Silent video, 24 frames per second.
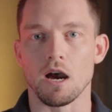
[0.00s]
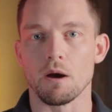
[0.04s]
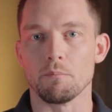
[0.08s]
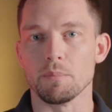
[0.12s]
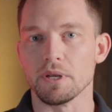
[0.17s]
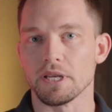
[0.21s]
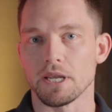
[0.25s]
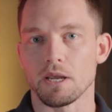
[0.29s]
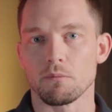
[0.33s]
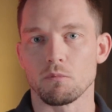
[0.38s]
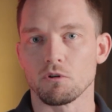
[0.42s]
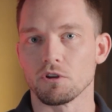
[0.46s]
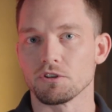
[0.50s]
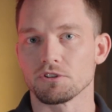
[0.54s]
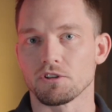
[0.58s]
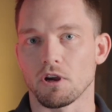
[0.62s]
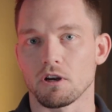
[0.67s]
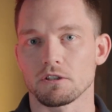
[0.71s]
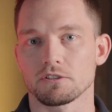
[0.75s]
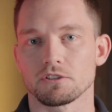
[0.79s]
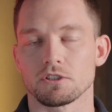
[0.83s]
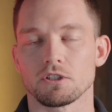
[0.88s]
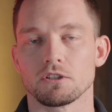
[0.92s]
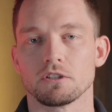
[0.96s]
Being able to
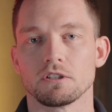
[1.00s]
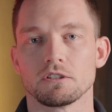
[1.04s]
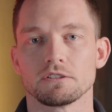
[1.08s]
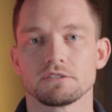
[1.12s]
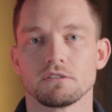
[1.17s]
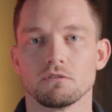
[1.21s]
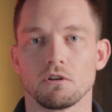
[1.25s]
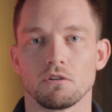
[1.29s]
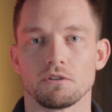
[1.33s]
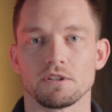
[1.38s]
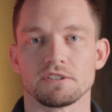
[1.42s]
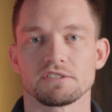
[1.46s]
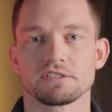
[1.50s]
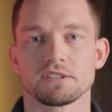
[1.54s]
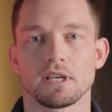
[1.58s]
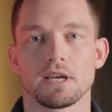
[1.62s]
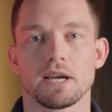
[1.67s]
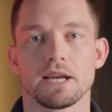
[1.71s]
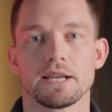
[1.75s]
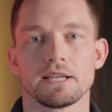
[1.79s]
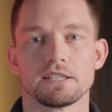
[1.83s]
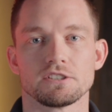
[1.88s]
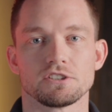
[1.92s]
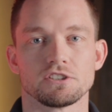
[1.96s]
talk to her on the
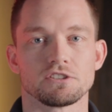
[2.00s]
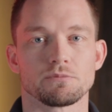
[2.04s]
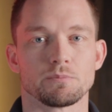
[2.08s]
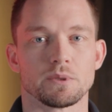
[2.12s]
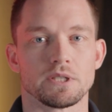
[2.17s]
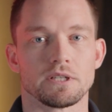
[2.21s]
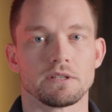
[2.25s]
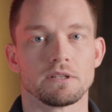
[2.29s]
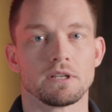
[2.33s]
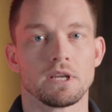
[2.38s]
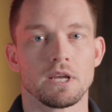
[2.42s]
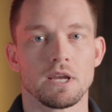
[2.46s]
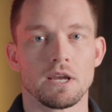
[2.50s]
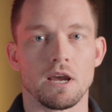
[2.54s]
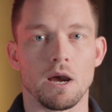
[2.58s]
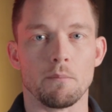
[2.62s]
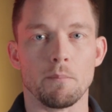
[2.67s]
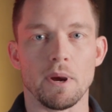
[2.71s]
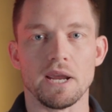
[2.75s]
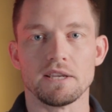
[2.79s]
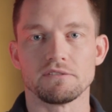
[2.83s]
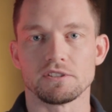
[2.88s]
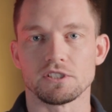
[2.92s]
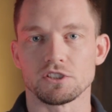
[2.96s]
side has just been
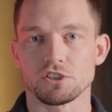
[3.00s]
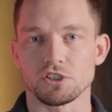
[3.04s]
amazing.